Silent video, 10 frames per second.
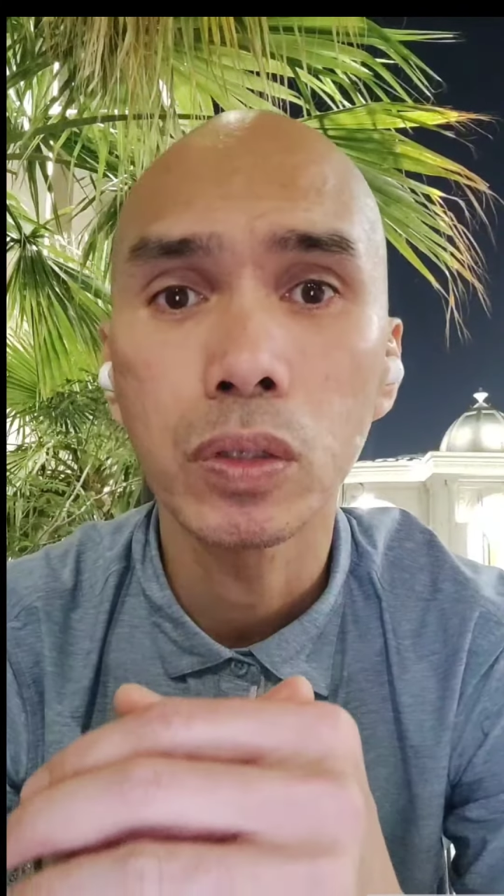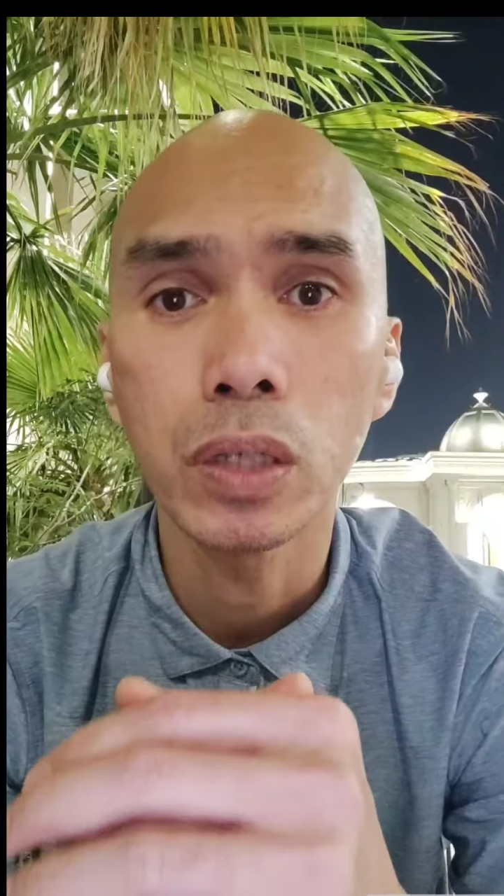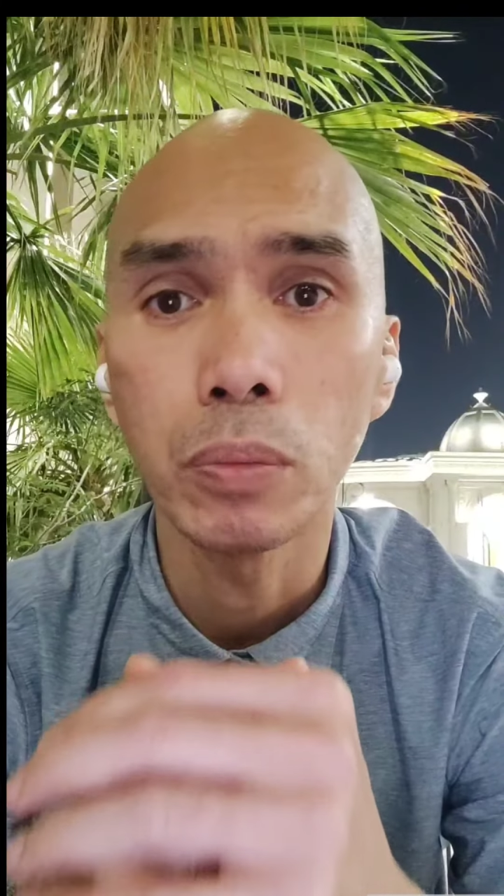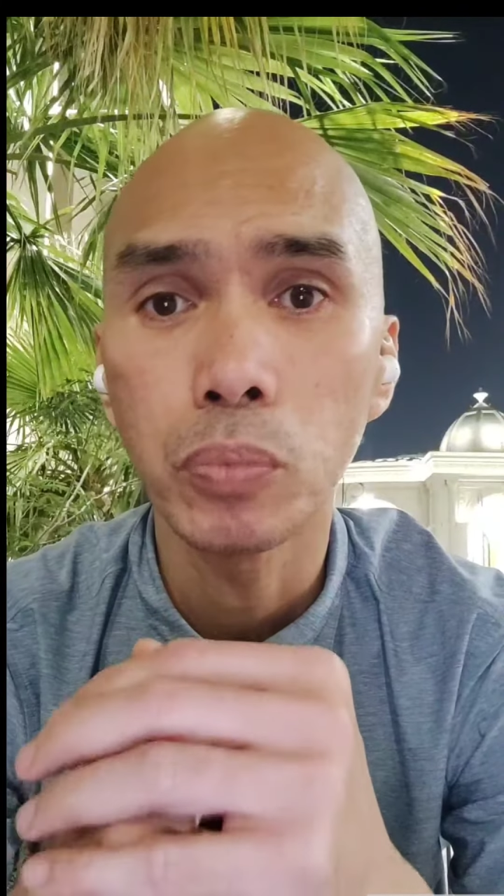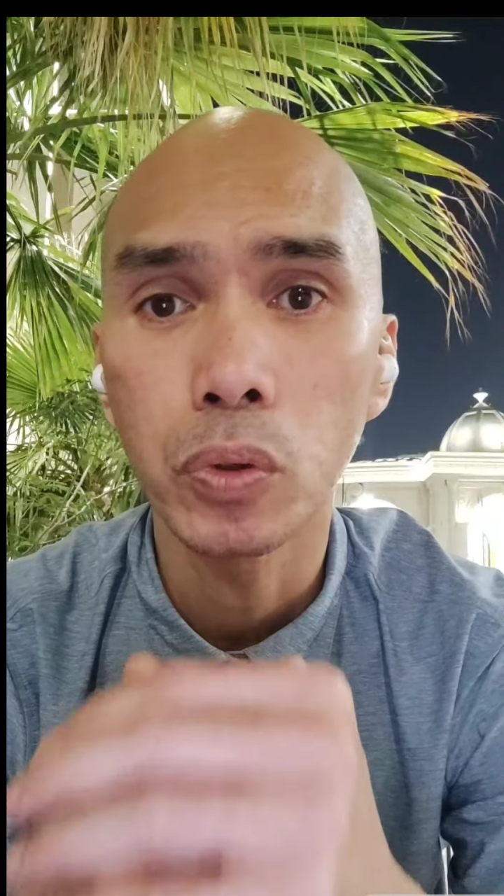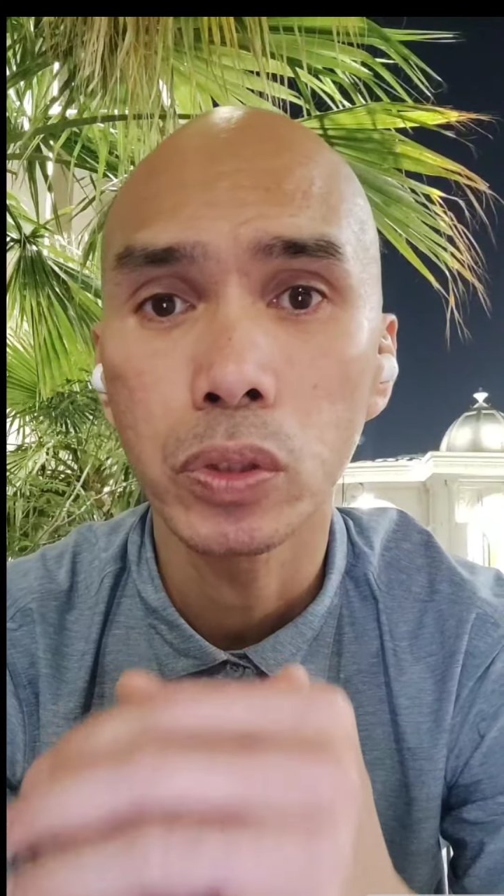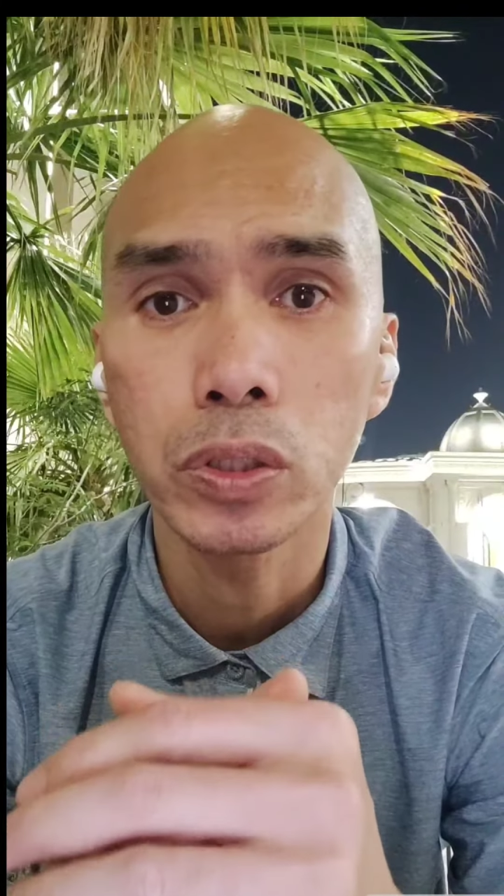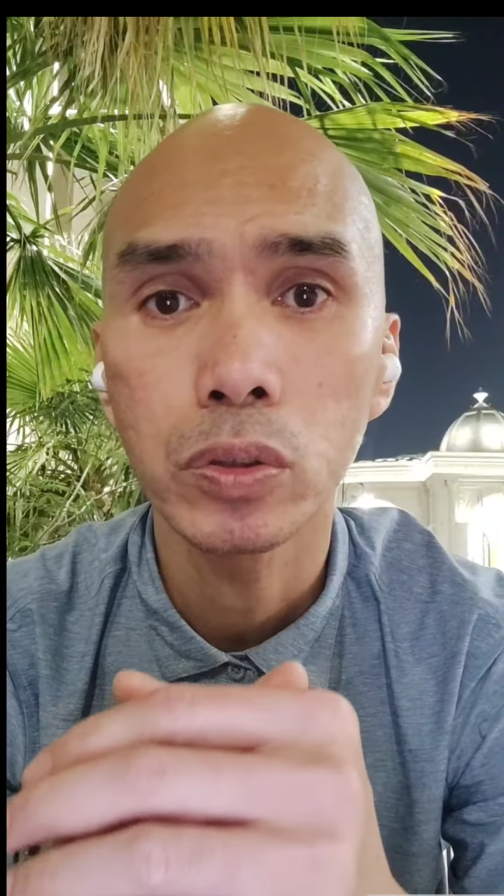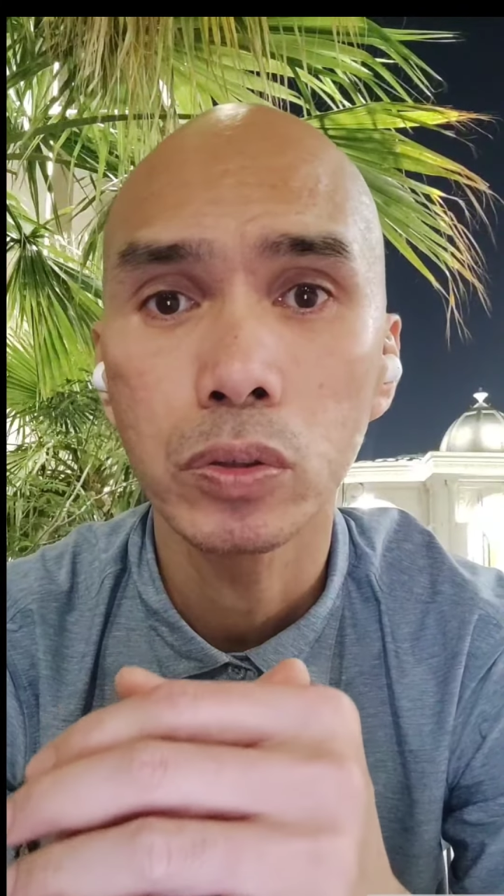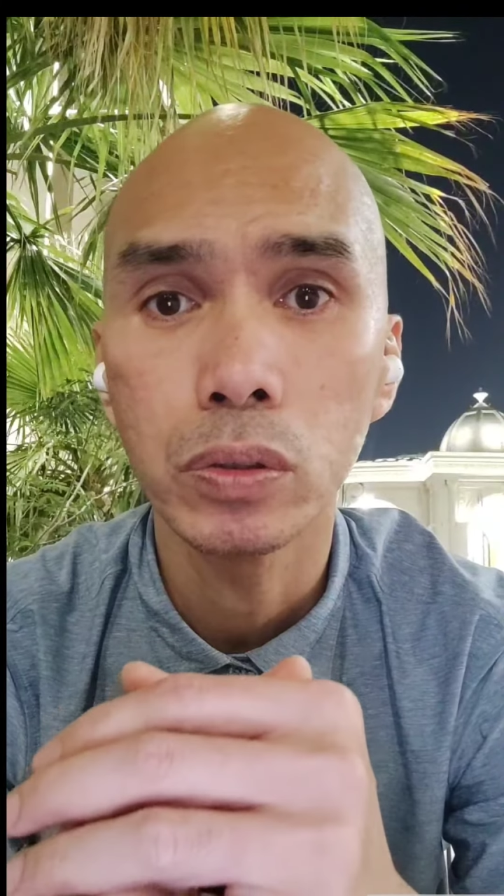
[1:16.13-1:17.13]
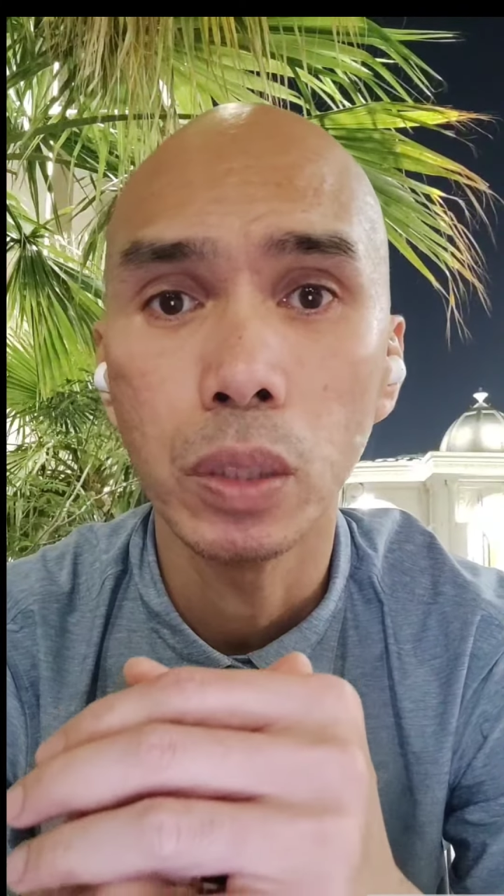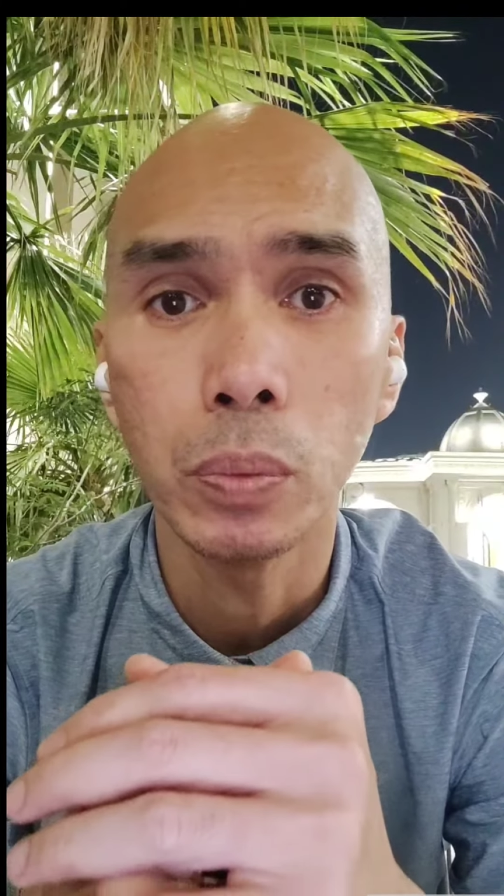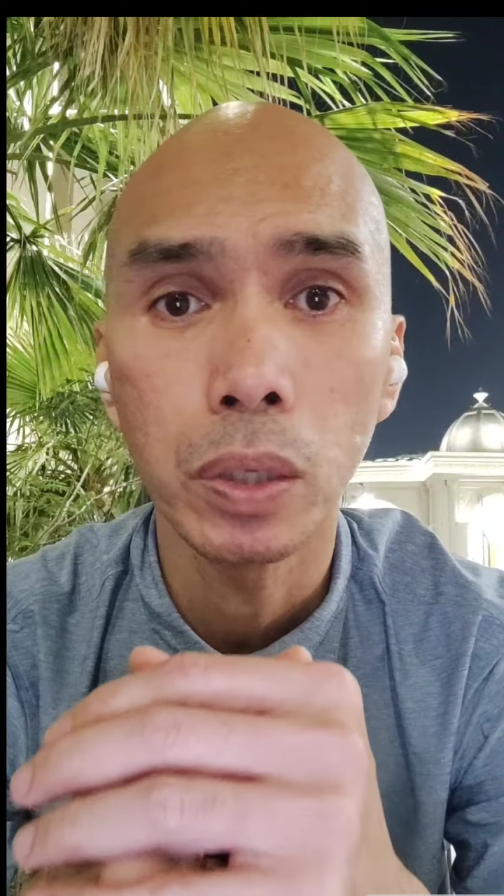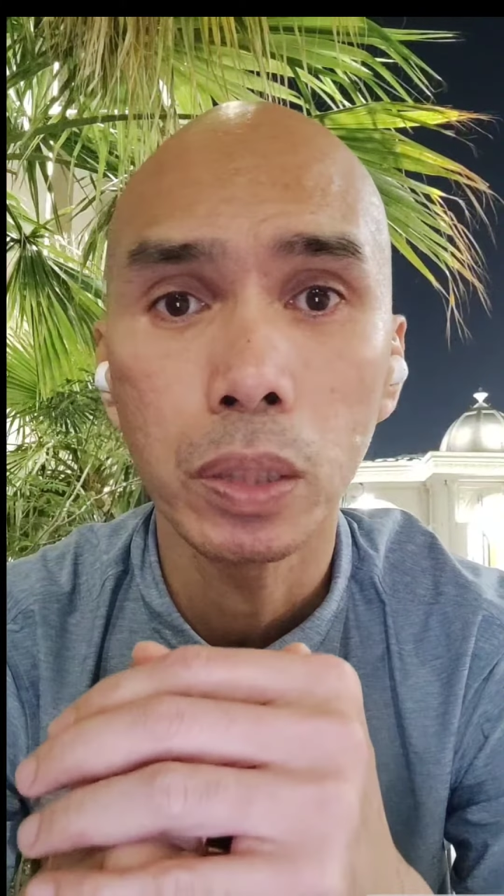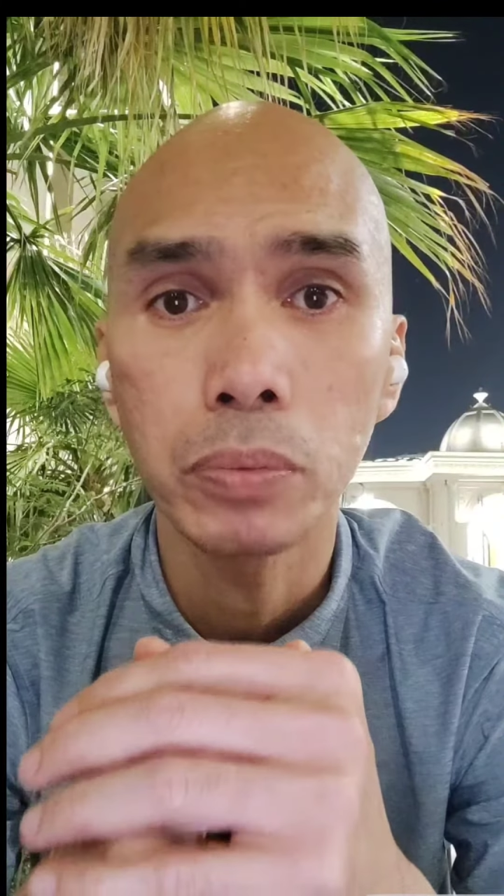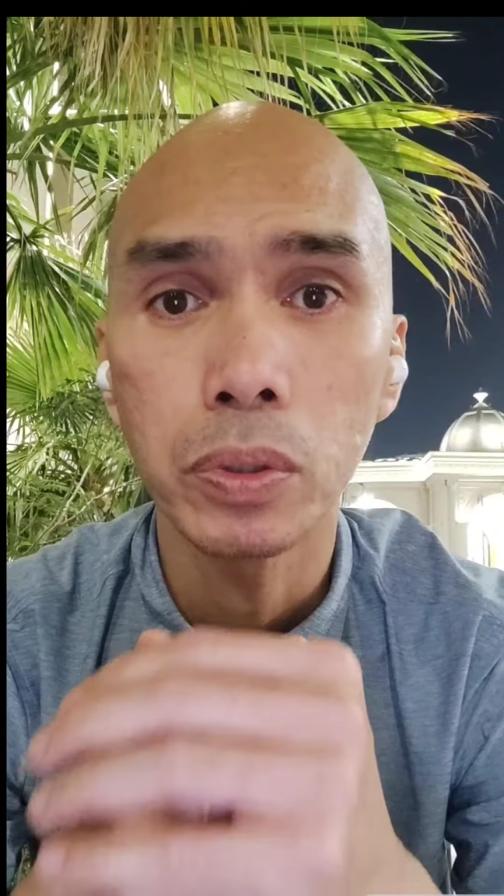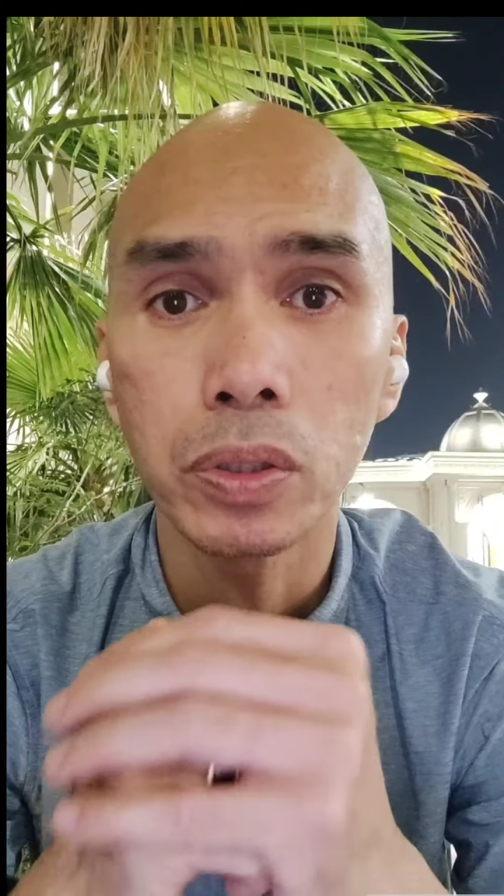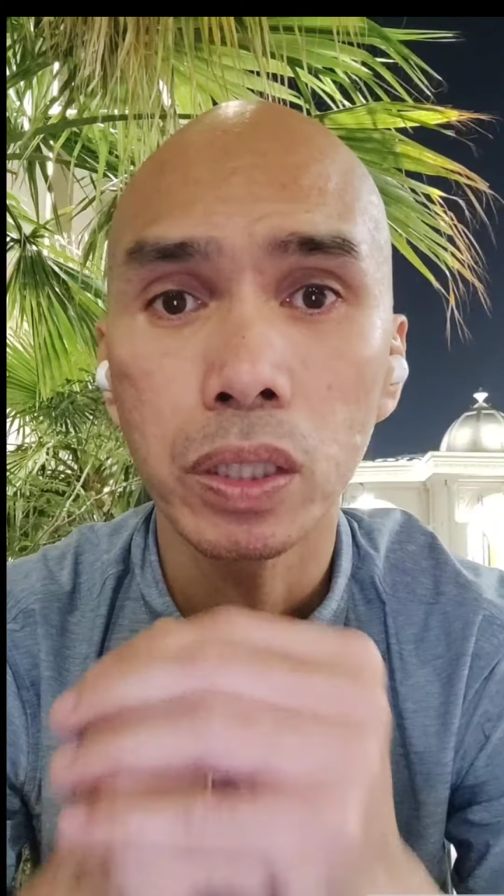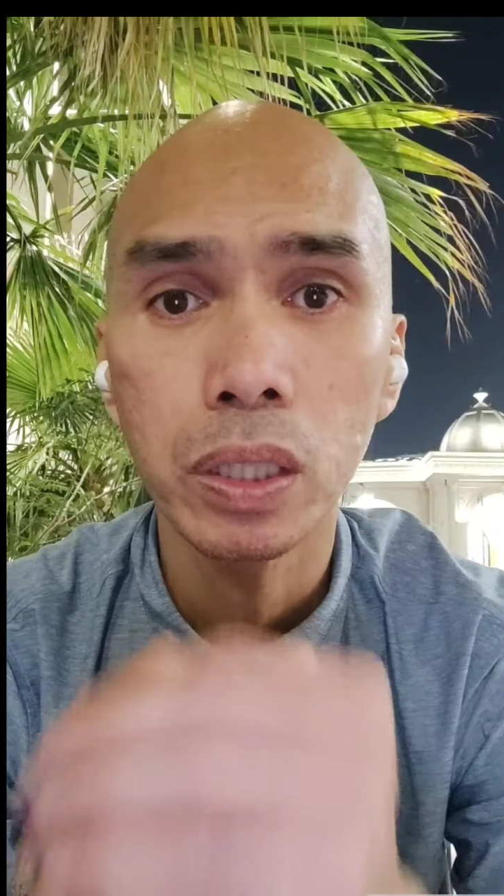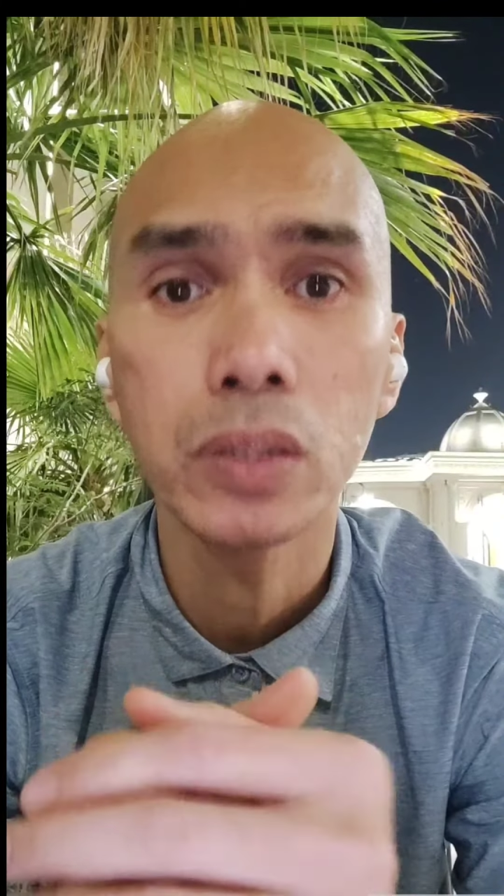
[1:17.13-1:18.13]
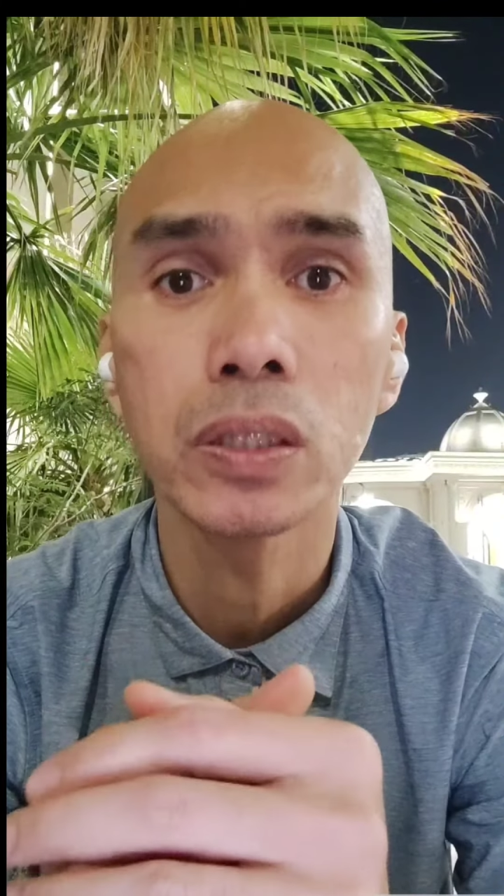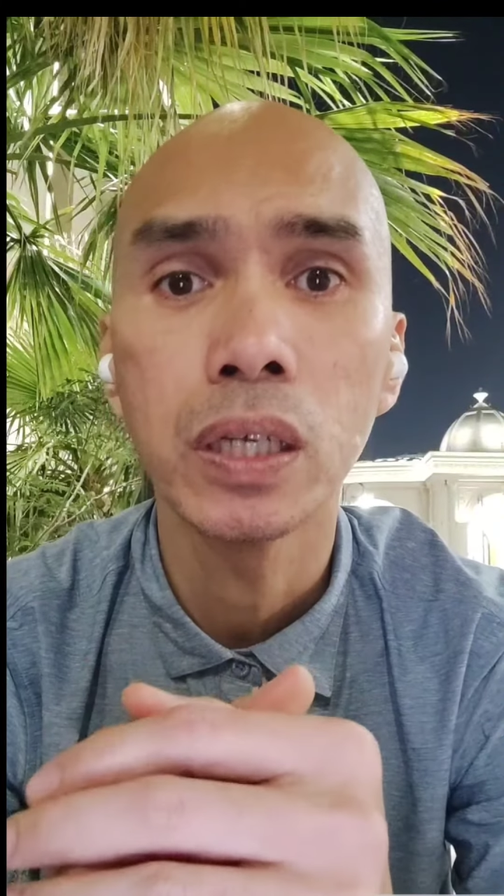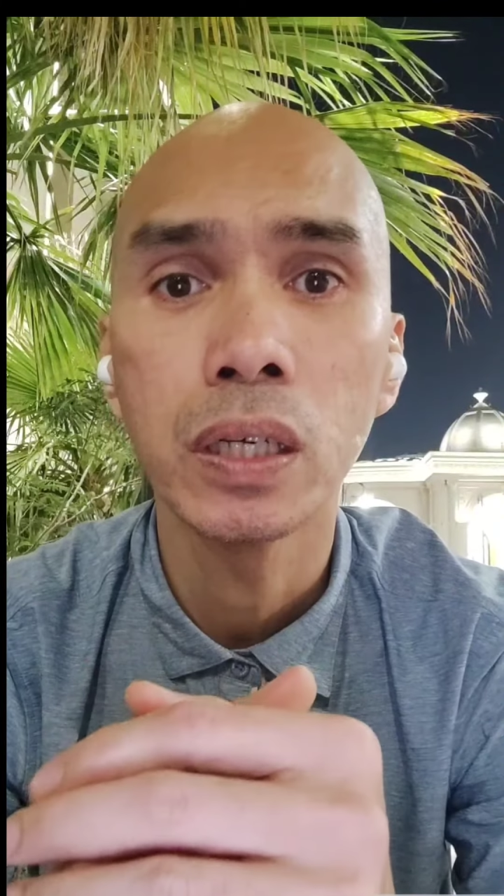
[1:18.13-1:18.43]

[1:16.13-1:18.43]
employees develop their skills